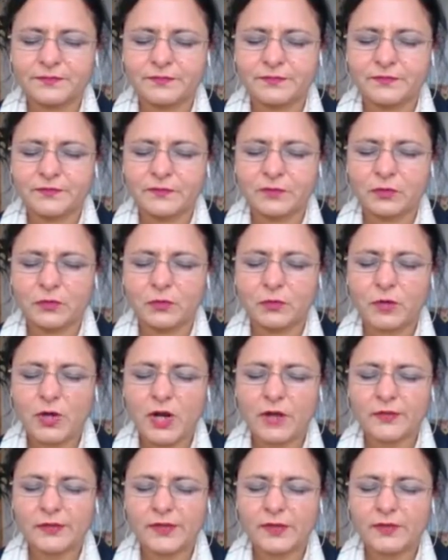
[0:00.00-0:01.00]
Or are
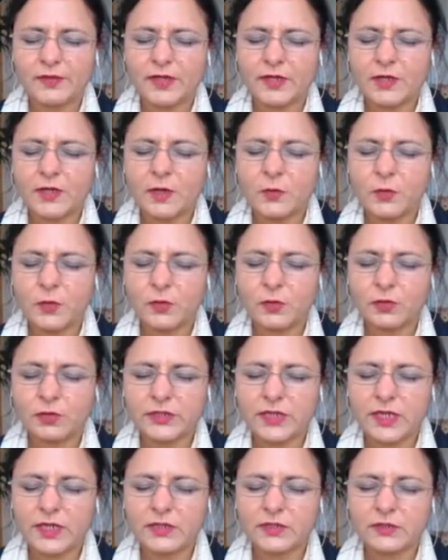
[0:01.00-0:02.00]
they a couple
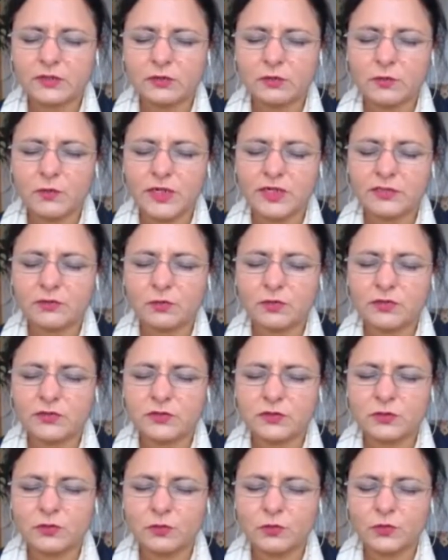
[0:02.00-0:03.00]
that you might want to
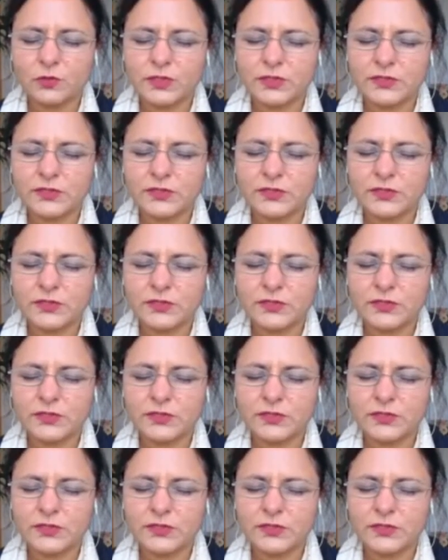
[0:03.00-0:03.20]
avoid?